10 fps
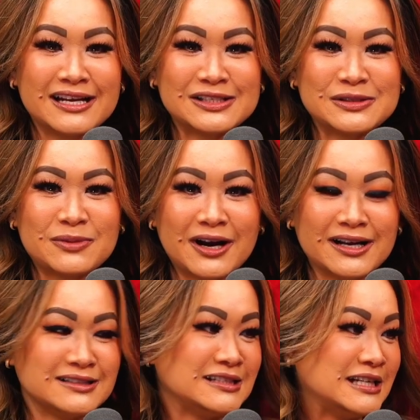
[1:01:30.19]
into
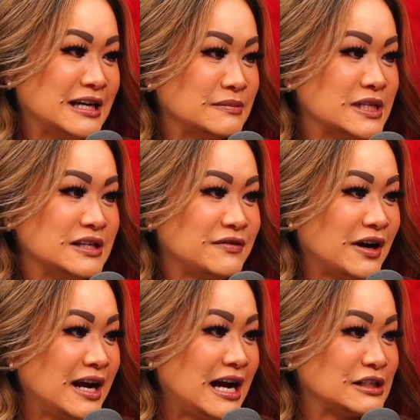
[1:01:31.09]
Brian's DMs. He's
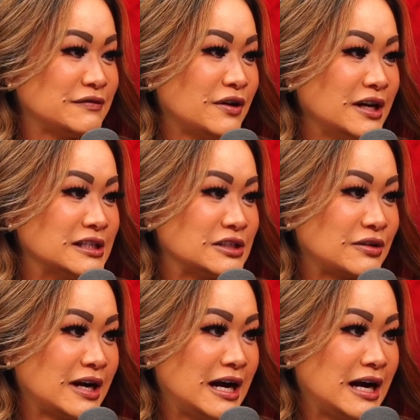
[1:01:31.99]
very active on Instagram.